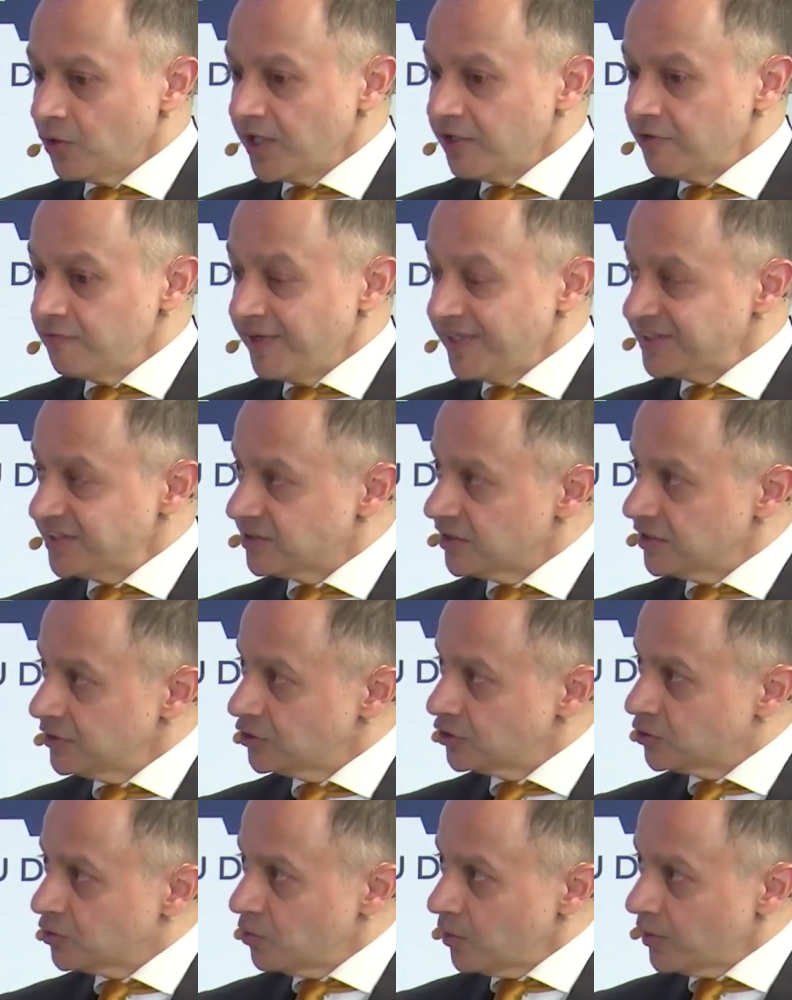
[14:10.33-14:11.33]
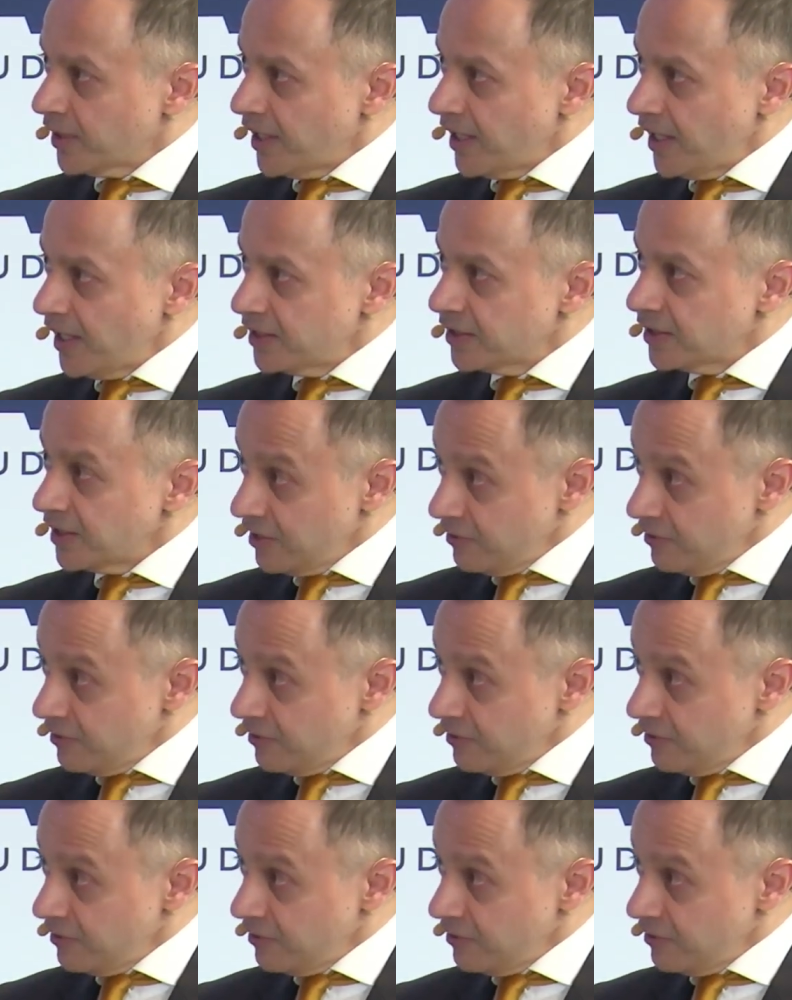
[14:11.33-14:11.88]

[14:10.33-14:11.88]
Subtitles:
investors to look at